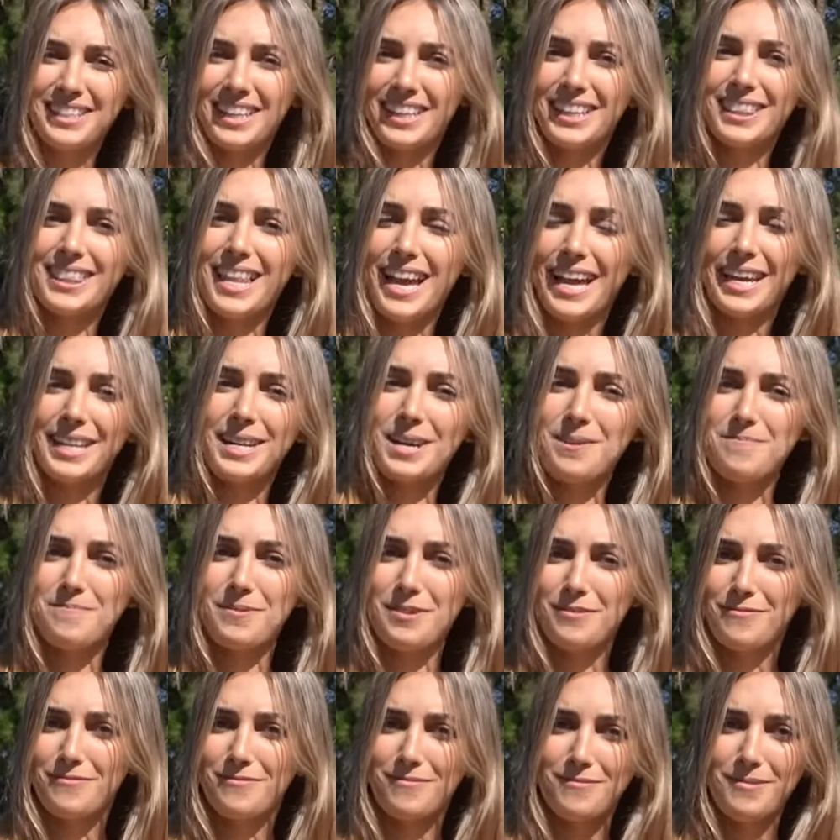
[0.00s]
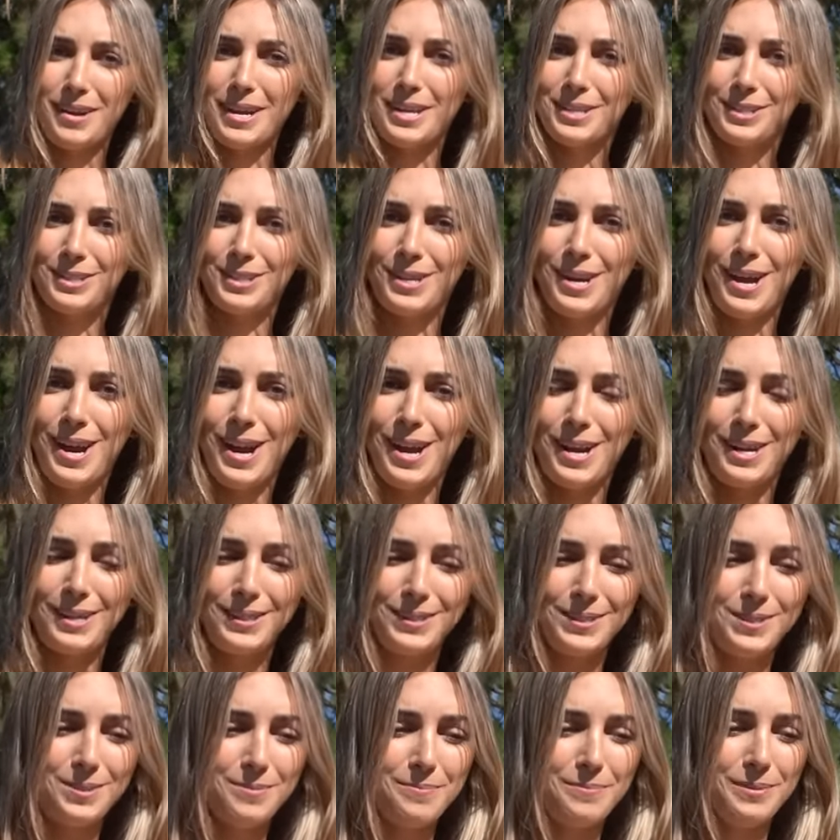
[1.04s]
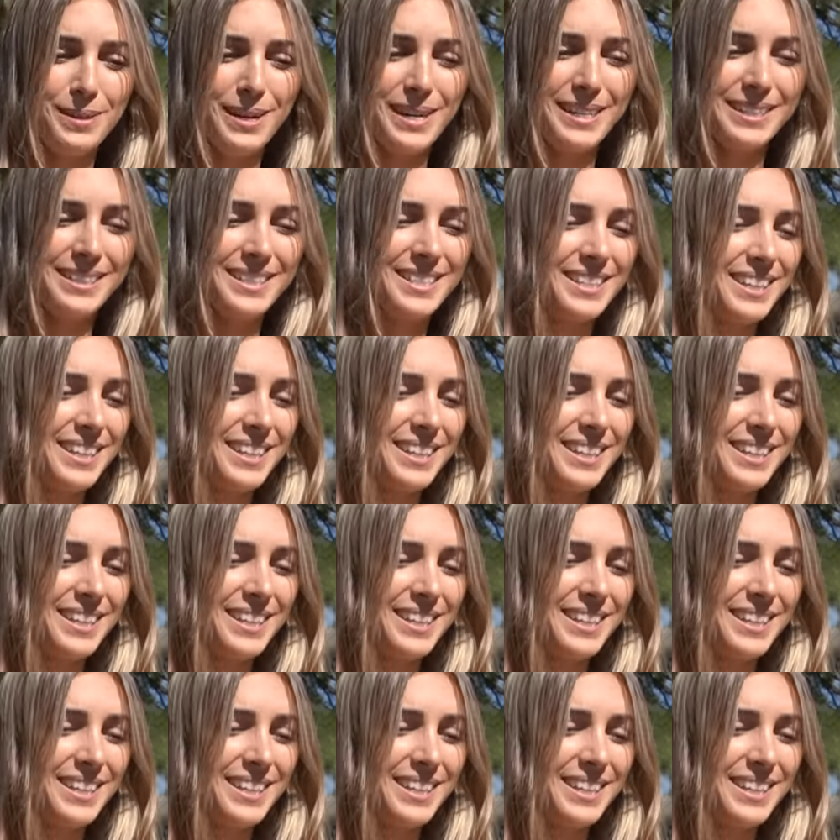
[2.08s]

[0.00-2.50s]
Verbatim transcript: in a lineup of race cars, but